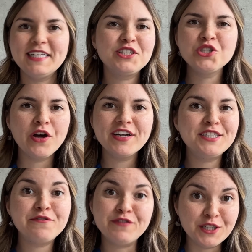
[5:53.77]
It's not a
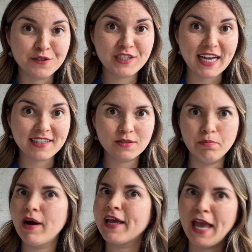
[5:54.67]
definitive test by